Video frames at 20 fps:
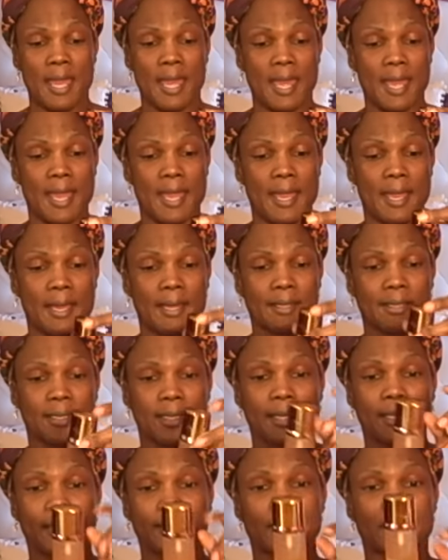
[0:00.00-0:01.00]
And
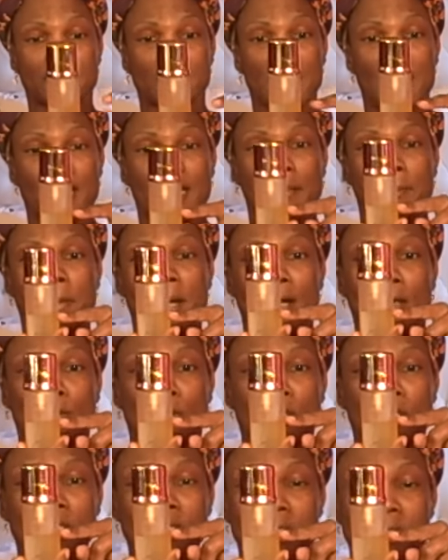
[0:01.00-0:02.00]
it's like
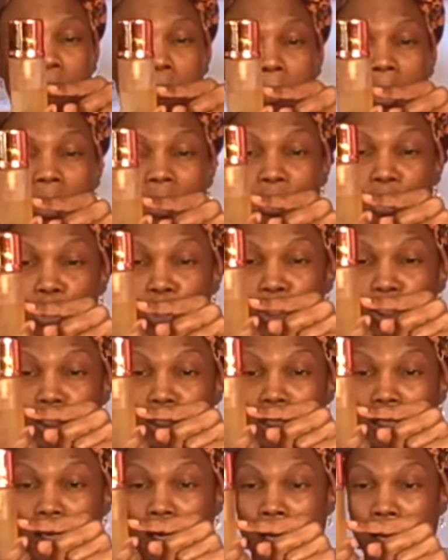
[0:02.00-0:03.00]
about this much
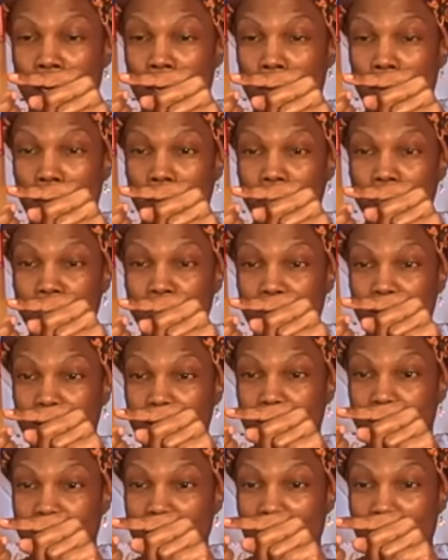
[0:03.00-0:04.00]
um,
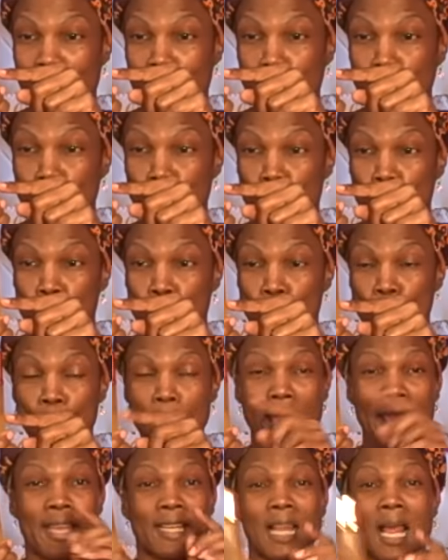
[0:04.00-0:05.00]
down to,
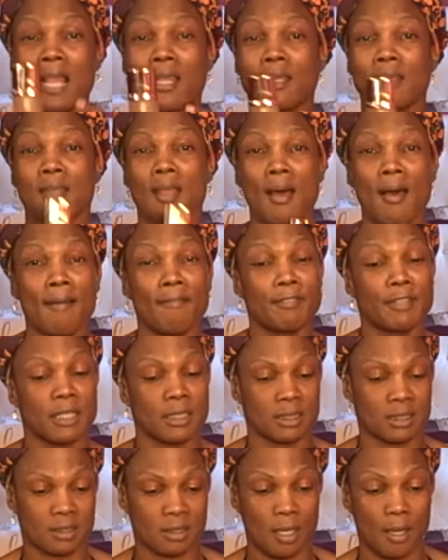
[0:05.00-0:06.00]
and I love
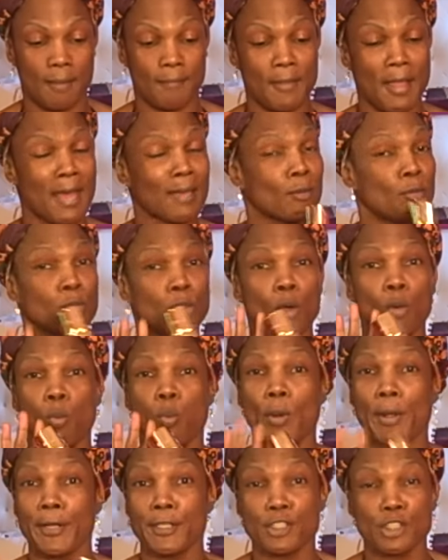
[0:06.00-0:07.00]
this stuff. I don't know
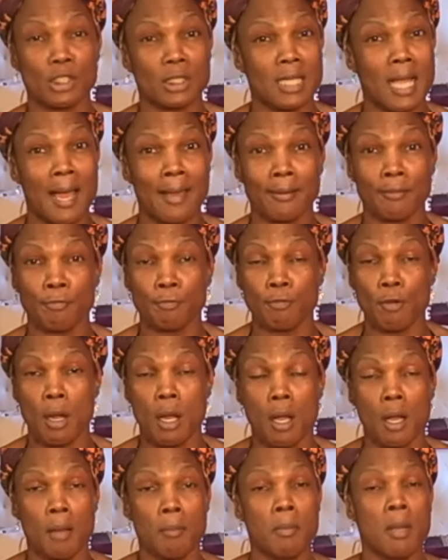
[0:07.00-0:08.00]
where she got it
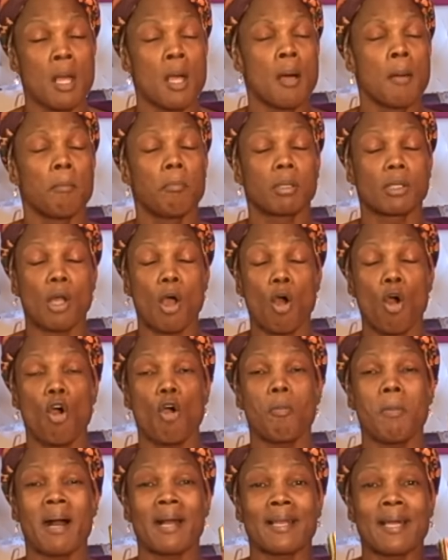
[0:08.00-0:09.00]
from, but
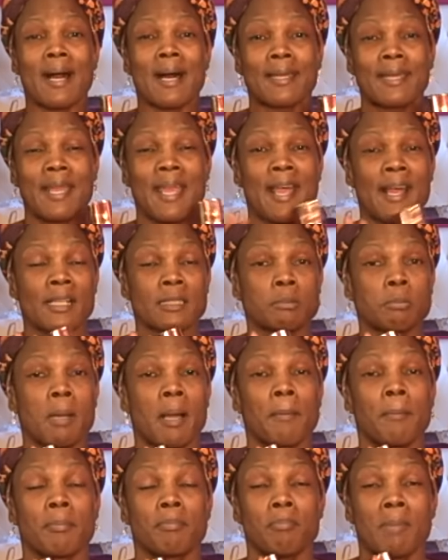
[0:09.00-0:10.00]
oh my God, it has
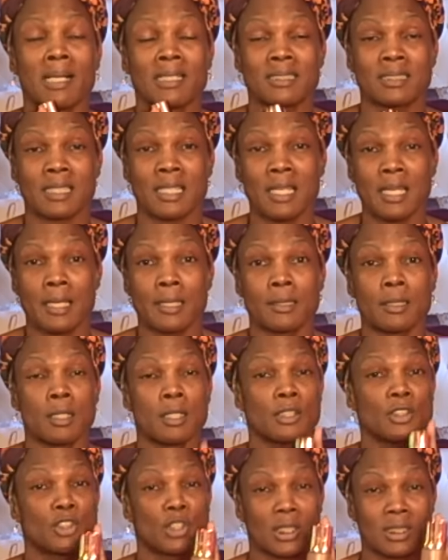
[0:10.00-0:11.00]
my, my skin
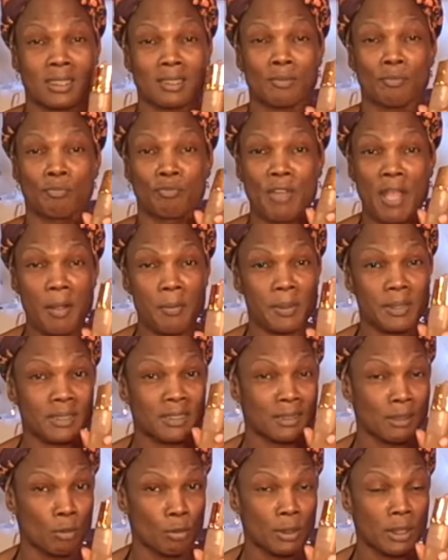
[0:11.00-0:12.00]
just very
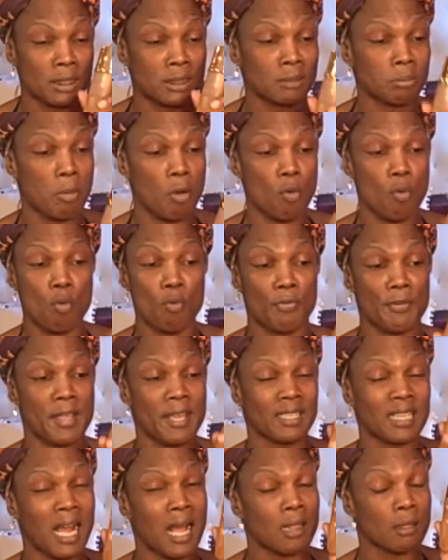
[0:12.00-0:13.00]
silky smooth,
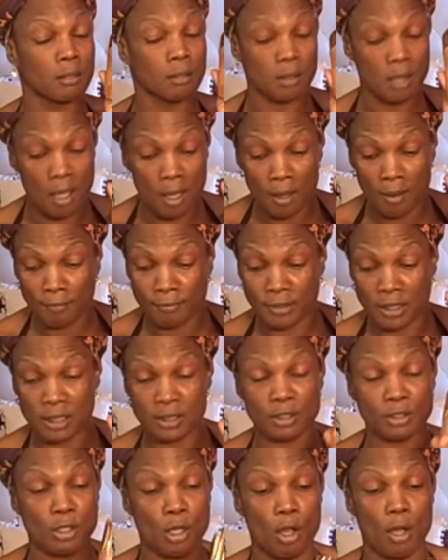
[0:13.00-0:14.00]
and I love
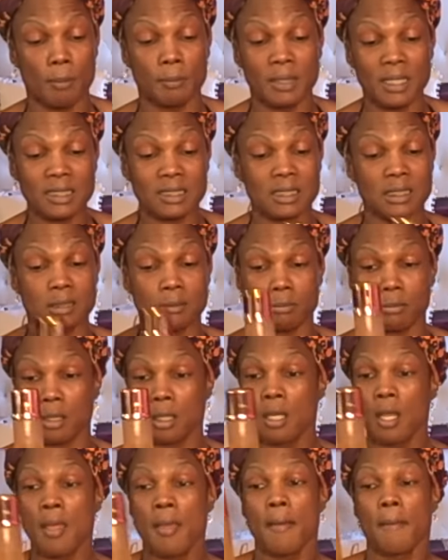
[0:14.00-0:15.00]
this serum. This is,
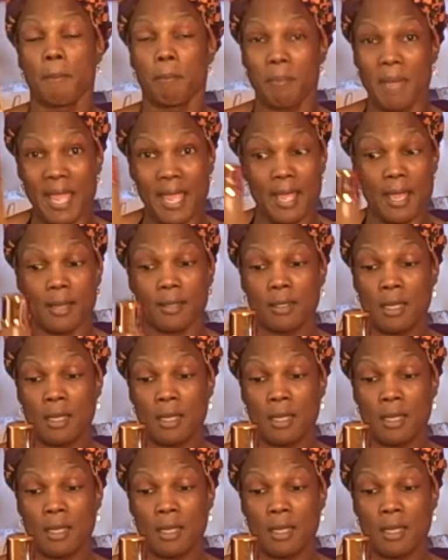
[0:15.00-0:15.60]
man.